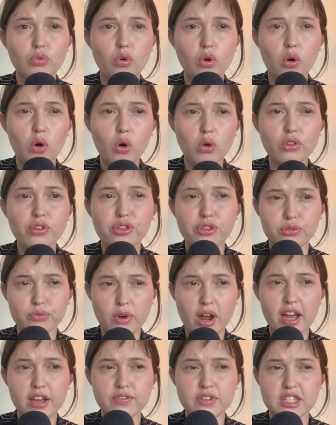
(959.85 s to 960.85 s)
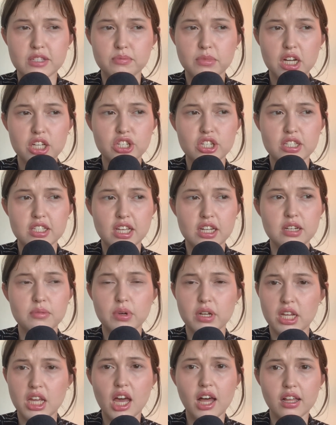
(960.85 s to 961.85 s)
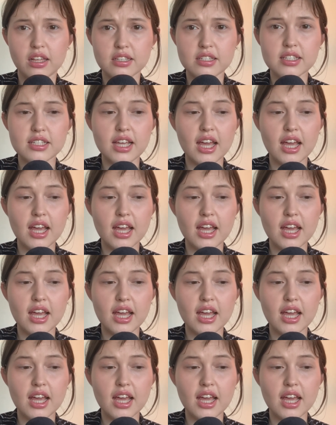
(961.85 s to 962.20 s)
all thrive as much as anybody else.